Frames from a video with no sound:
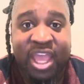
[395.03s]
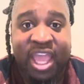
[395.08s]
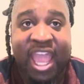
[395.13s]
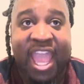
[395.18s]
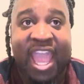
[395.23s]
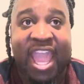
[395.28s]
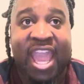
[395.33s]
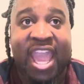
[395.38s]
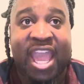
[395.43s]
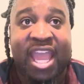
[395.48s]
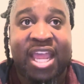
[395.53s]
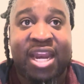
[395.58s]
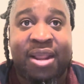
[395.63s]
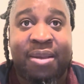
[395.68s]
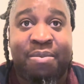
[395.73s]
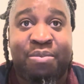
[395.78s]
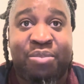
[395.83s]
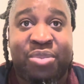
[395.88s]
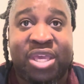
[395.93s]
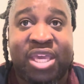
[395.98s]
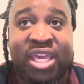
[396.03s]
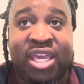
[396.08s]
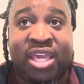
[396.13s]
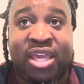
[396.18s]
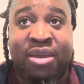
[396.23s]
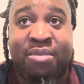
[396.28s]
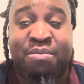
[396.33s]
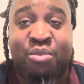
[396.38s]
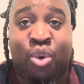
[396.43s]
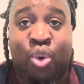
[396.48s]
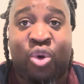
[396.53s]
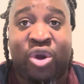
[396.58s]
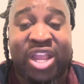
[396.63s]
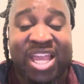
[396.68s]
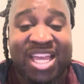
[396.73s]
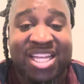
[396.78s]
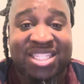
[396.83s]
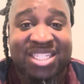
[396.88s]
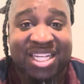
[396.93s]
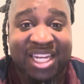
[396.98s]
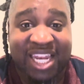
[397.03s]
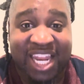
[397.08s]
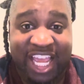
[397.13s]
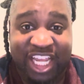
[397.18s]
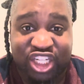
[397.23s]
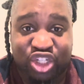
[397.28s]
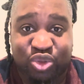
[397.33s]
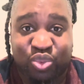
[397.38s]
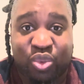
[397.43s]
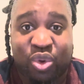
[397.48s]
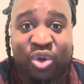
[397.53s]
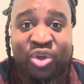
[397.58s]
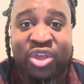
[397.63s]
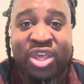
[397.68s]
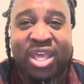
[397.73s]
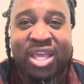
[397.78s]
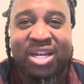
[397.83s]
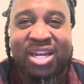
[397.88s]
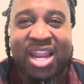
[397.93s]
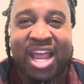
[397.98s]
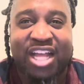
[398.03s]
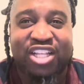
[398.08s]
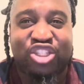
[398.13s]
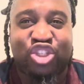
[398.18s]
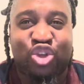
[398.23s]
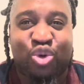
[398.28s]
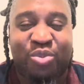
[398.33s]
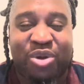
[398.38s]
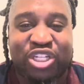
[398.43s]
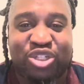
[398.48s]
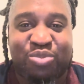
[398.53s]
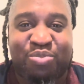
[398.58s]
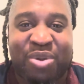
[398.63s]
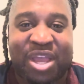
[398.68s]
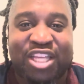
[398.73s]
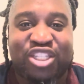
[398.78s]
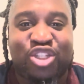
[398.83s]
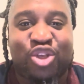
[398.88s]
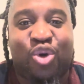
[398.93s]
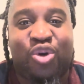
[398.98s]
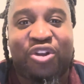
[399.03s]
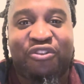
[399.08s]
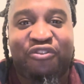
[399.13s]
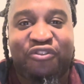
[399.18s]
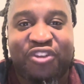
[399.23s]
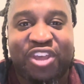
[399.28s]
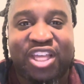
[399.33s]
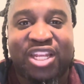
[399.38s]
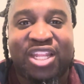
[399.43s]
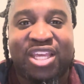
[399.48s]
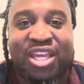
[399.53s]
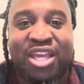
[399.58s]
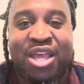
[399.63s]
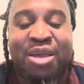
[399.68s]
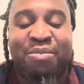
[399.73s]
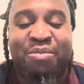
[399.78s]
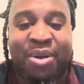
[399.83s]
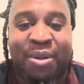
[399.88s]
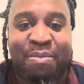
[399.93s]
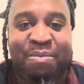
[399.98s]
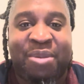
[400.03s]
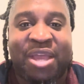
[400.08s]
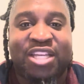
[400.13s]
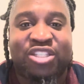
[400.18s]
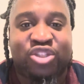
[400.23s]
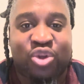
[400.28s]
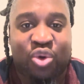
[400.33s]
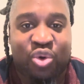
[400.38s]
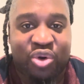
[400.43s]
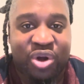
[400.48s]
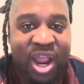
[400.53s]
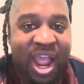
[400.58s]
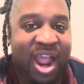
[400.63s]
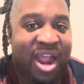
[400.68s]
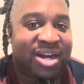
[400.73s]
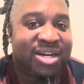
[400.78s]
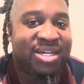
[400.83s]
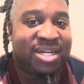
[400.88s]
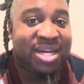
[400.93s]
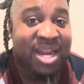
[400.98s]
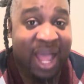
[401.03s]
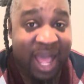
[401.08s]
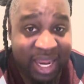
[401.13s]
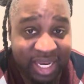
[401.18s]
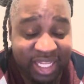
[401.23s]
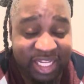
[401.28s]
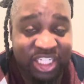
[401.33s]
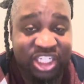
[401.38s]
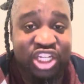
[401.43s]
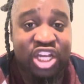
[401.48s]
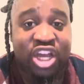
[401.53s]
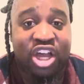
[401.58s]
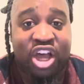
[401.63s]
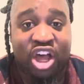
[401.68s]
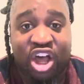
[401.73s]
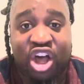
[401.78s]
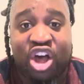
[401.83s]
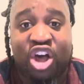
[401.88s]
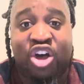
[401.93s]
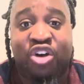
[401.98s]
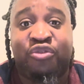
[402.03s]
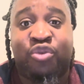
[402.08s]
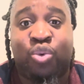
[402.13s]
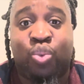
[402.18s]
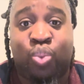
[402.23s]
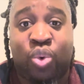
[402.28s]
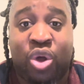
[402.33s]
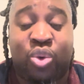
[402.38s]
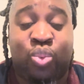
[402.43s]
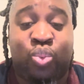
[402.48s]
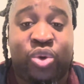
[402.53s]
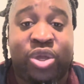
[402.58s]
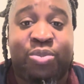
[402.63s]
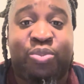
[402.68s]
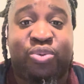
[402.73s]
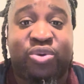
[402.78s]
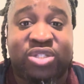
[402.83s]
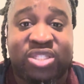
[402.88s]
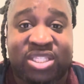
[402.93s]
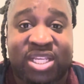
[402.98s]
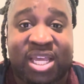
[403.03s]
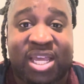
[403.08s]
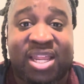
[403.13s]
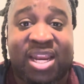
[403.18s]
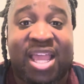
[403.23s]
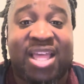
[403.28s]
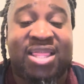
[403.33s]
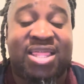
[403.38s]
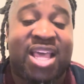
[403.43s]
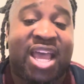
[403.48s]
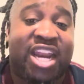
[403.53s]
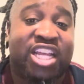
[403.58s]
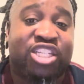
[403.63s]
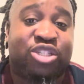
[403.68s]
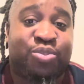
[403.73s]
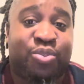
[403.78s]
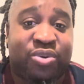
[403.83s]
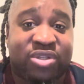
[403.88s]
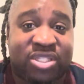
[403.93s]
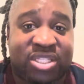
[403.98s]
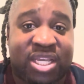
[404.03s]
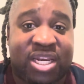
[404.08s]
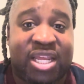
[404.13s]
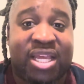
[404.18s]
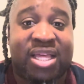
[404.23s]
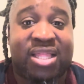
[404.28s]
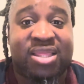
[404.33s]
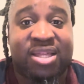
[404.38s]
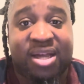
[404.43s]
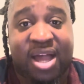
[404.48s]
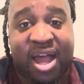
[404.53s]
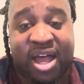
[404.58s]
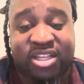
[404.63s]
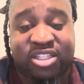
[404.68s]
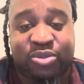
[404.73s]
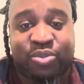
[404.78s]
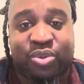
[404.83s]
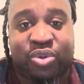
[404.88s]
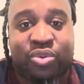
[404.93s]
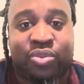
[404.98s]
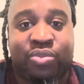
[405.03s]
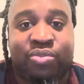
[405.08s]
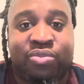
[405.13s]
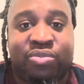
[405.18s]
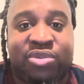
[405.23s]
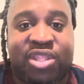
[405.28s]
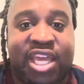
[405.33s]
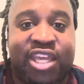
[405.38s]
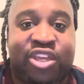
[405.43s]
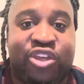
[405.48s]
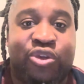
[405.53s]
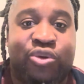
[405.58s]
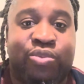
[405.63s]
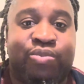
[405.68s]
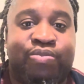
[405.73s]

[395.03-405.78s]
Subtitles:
and be more intellectual, not so much based on a feeling, but based on our knowledge of what we present, and that is presenting the gospel. Thank you.